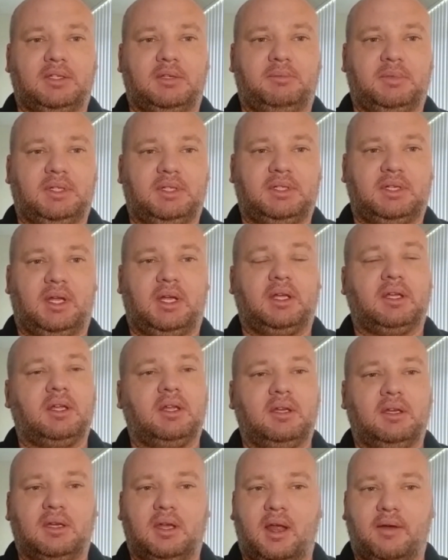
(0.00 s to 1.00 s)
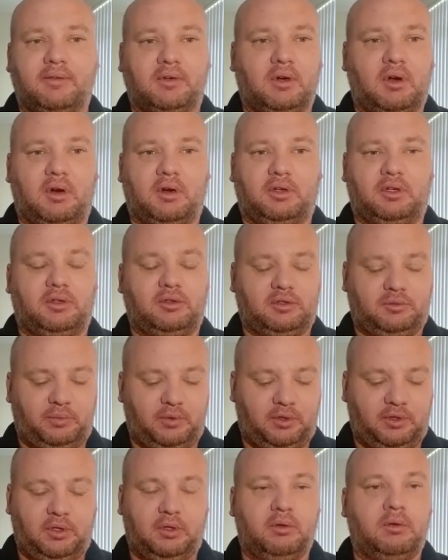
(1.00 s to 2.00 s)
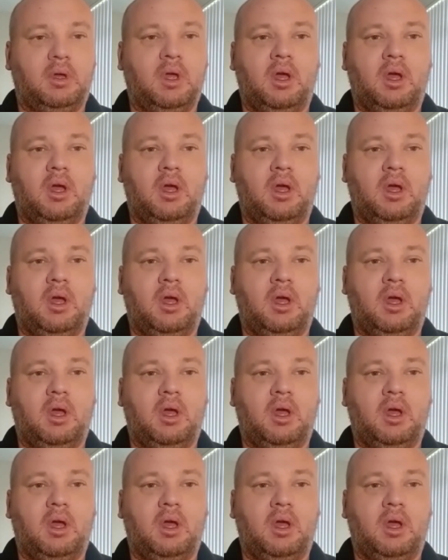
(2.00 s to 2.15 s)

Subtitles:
mistake, never argues with you,